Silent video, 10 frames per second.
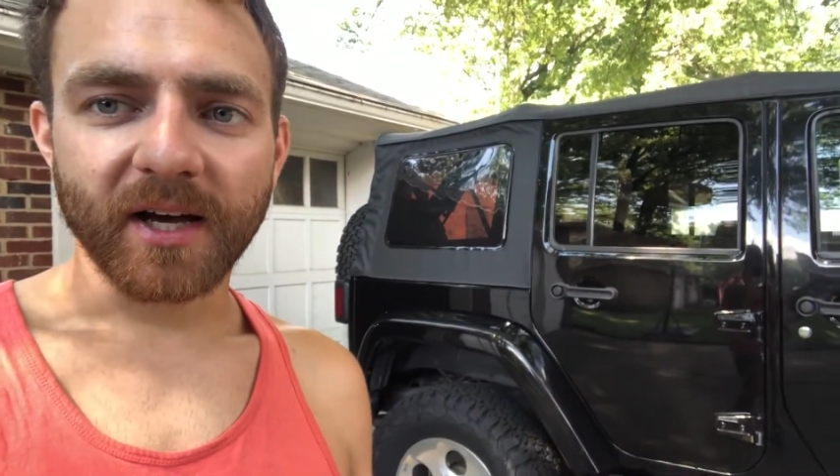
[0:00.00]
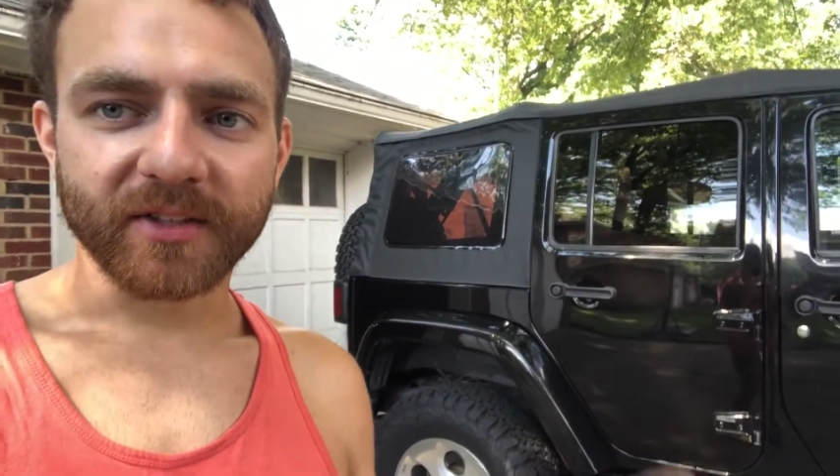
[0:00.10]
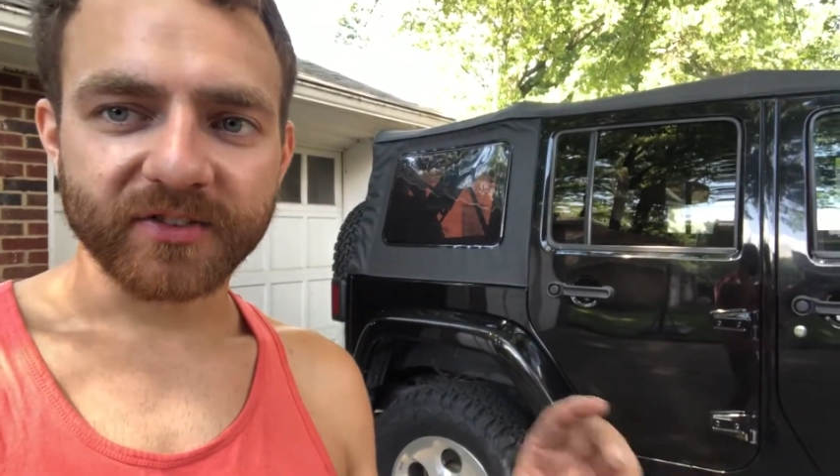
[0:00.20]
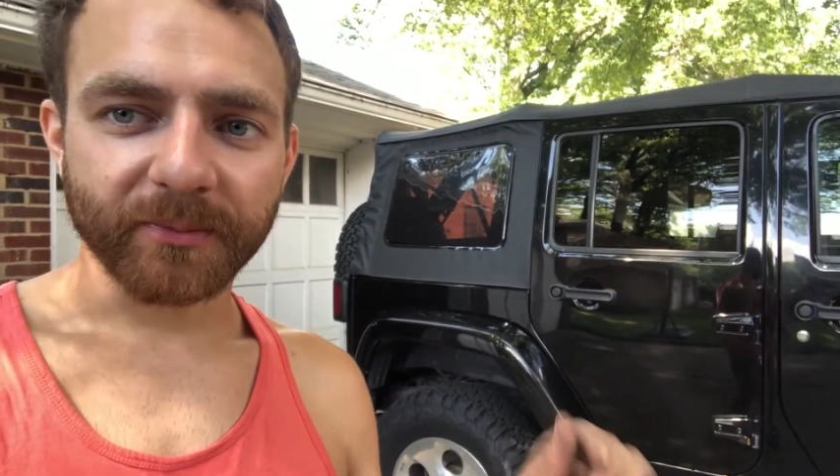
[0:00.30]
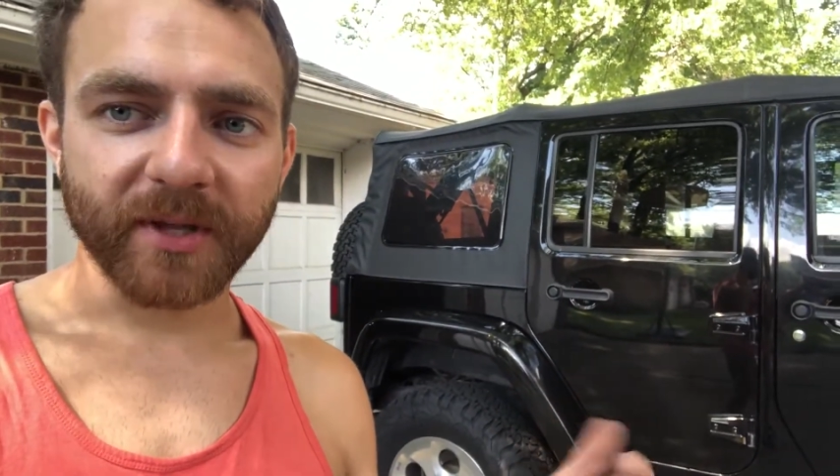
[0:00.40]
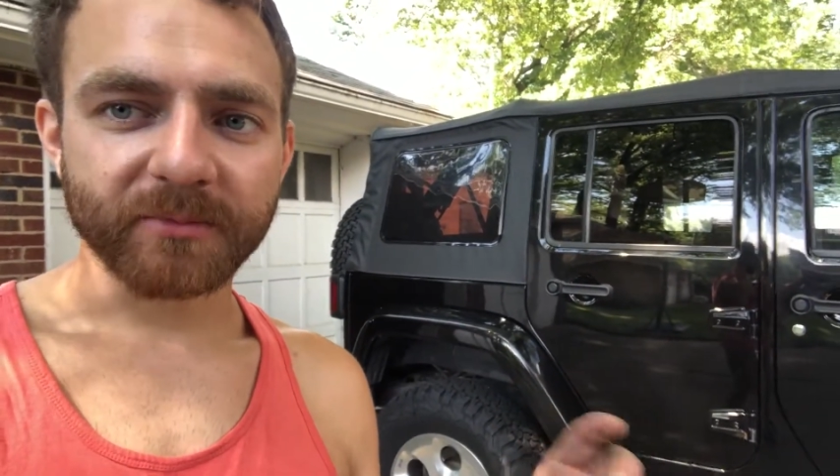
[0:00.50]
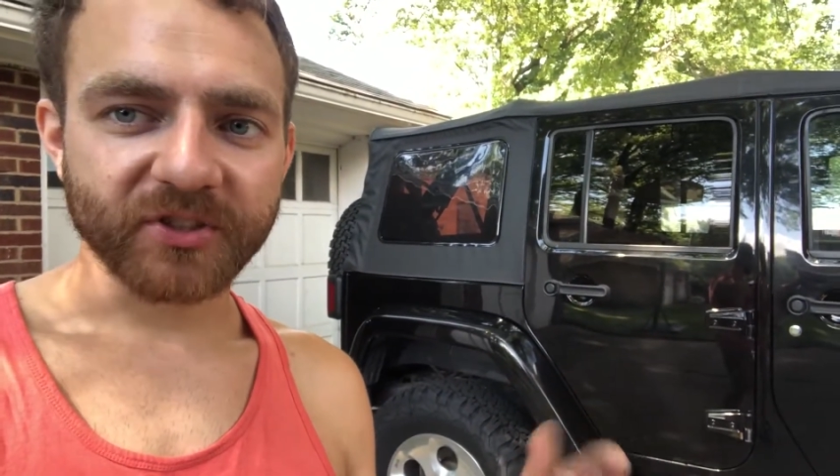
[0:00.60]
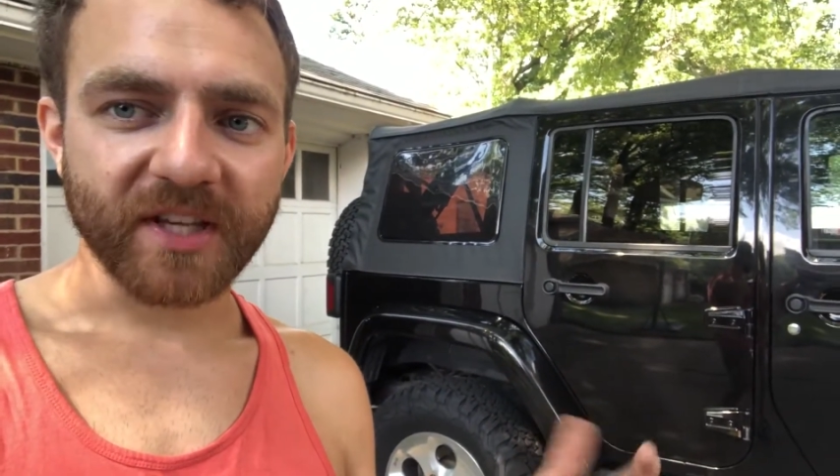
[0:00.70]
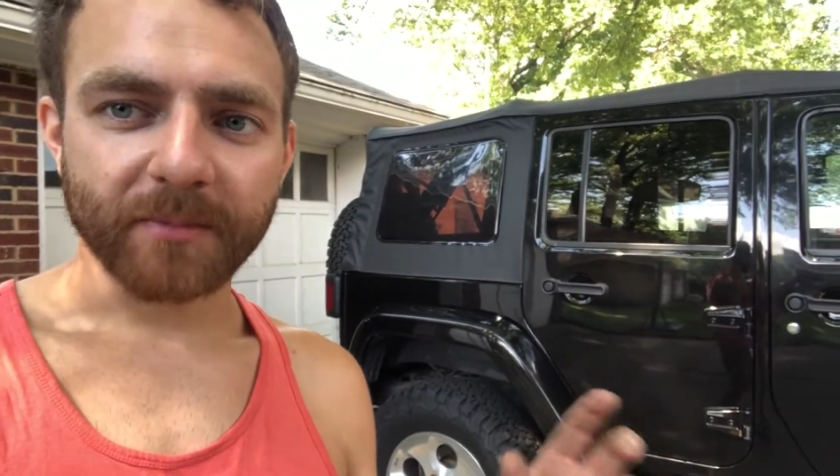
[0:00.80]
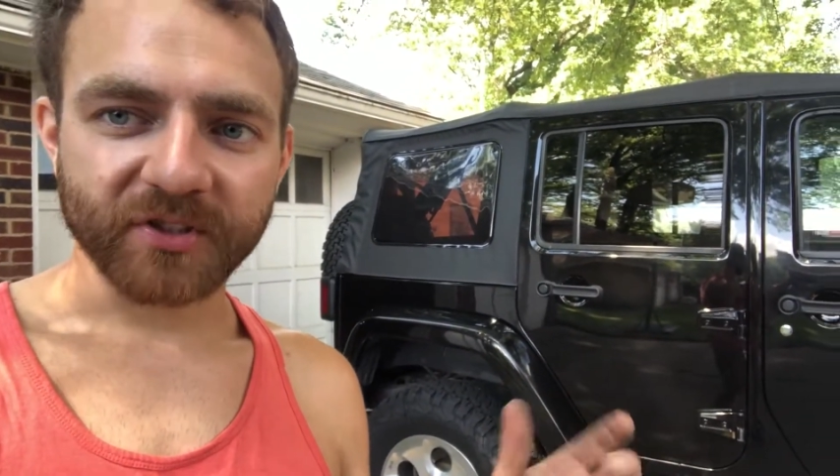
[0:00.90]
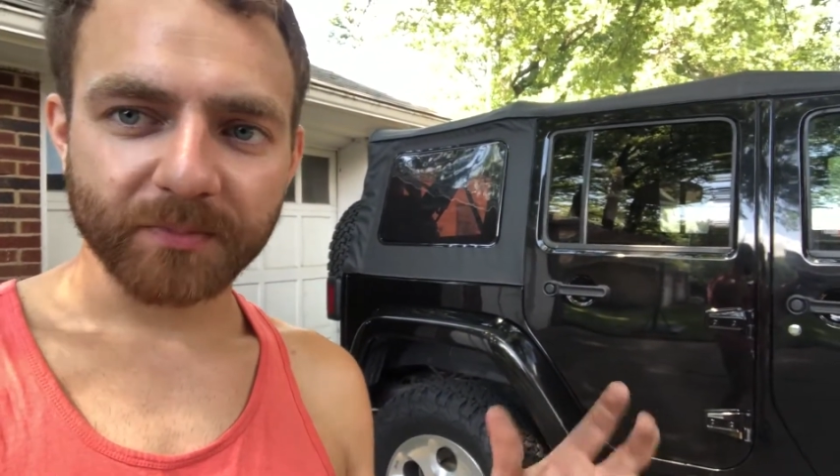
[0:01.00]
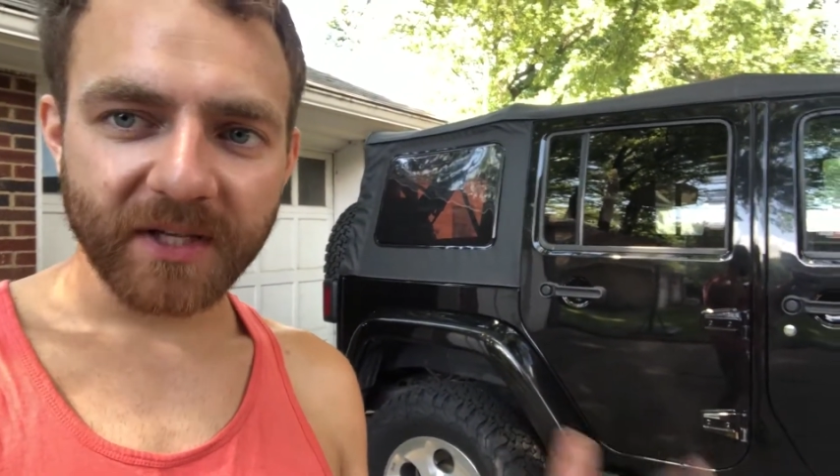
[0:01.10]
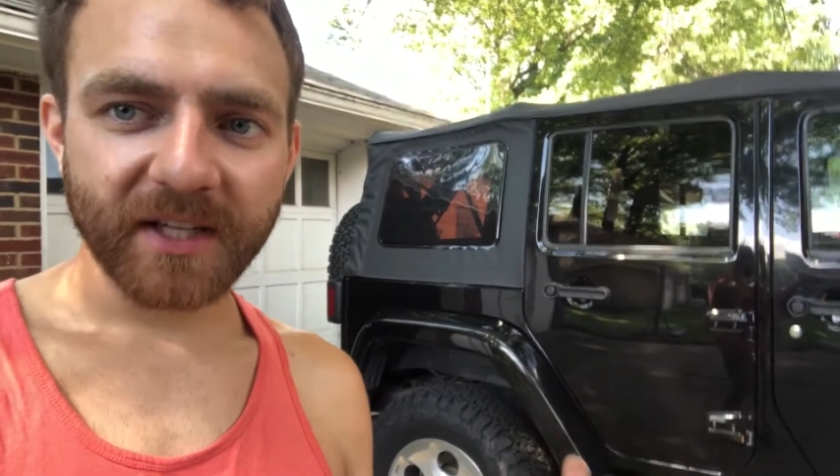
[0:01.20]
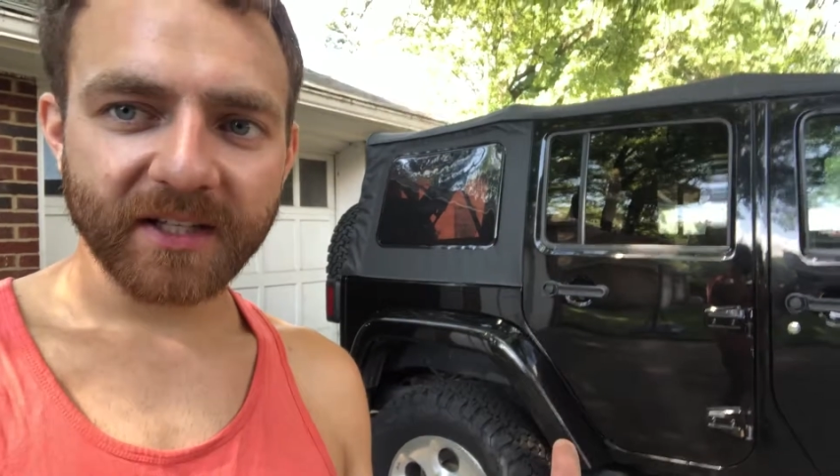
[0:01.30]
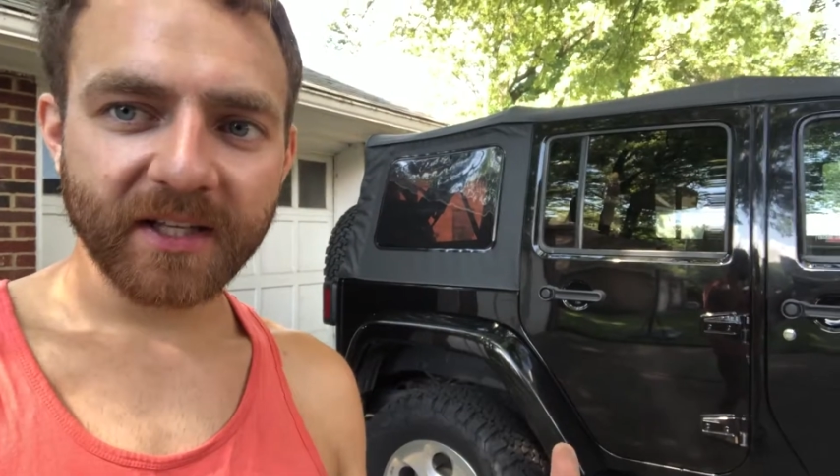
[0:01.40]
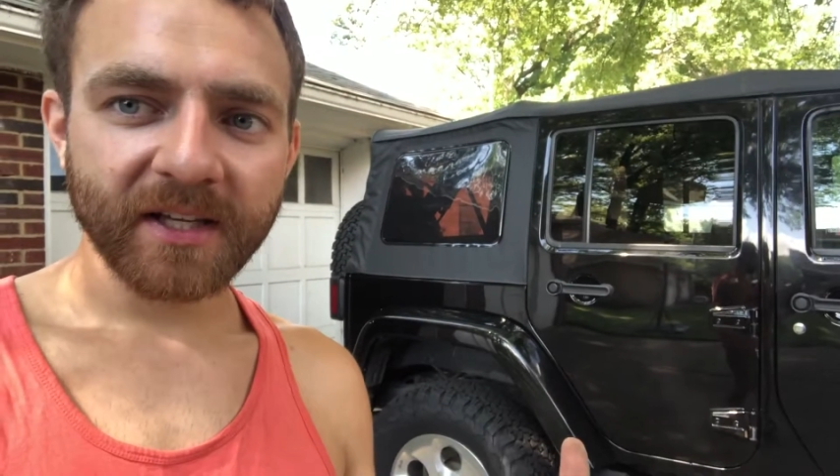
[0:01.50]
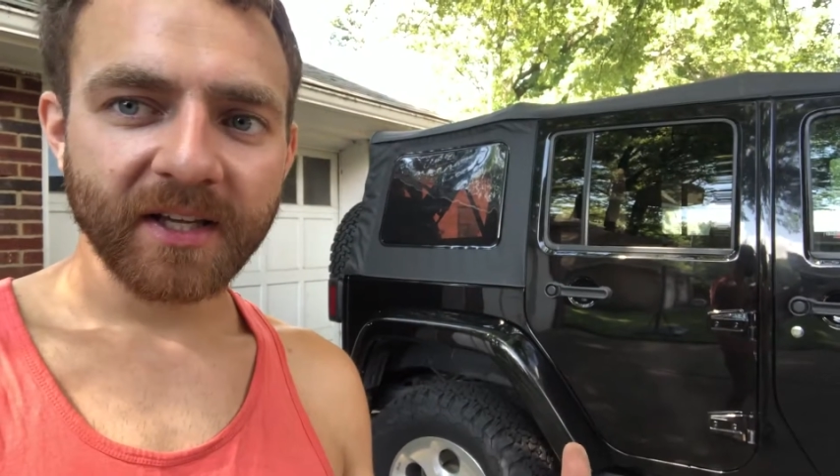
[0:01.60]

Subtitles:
Some of them just kept spinning.